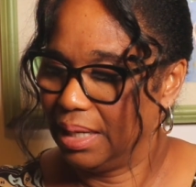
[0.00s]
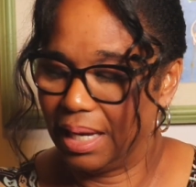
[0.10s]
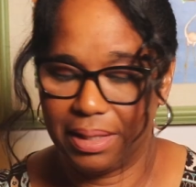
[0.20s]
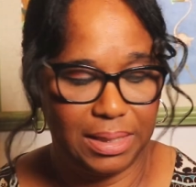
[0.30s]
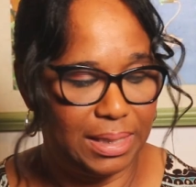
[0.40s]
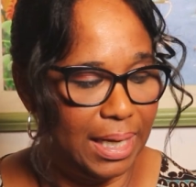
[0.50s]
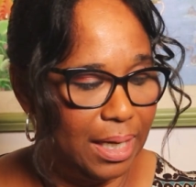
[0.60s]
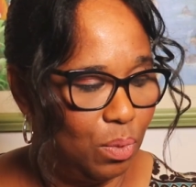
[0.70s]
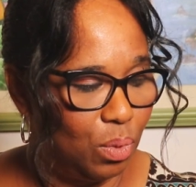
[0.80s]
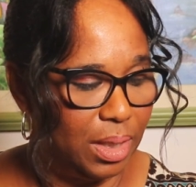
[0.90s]
Now the
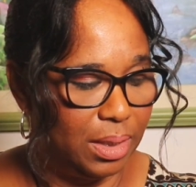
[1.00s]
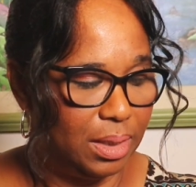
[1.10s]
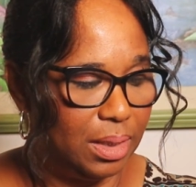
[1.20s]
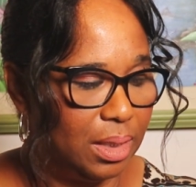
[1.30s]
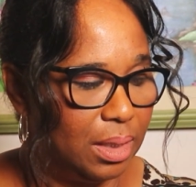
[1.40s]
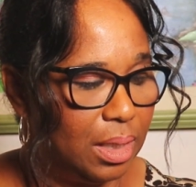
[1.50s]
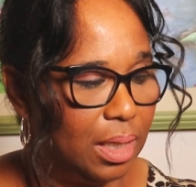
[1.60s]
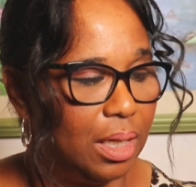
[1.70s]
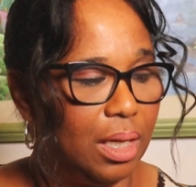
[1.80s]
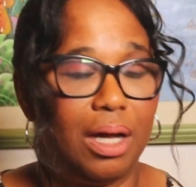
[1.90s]
second one
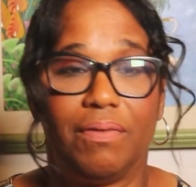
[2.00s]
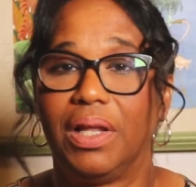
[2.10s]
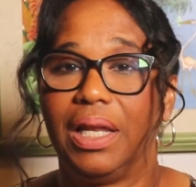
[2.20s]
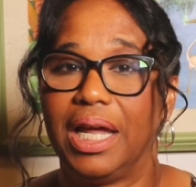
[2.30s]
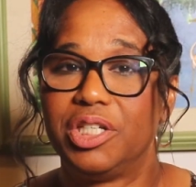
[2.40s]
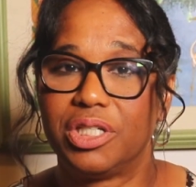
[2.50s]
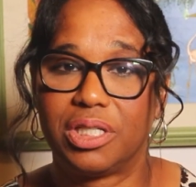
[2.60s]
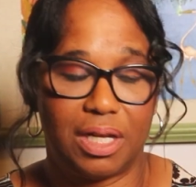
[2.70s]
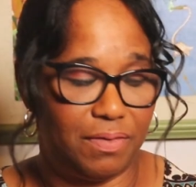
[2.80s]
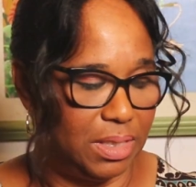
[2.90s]
of the
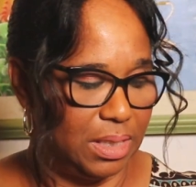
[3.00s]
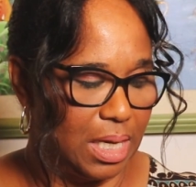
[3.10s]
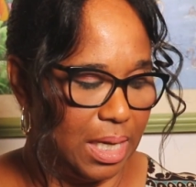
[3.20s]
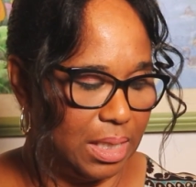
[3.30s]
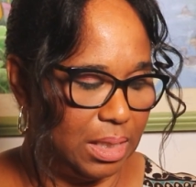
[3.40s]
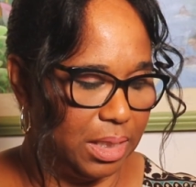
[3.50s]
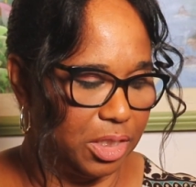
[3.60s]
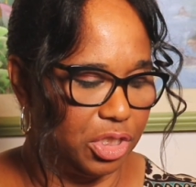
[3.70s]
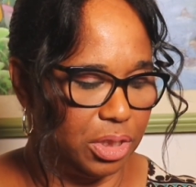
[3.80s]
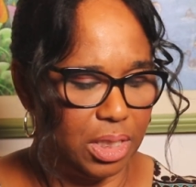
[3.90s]
Legends of the Sky
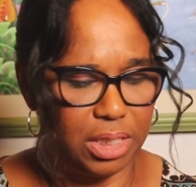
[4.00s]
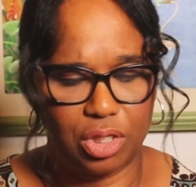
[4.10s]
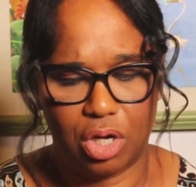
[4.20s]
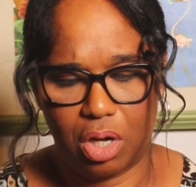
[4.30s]
collection is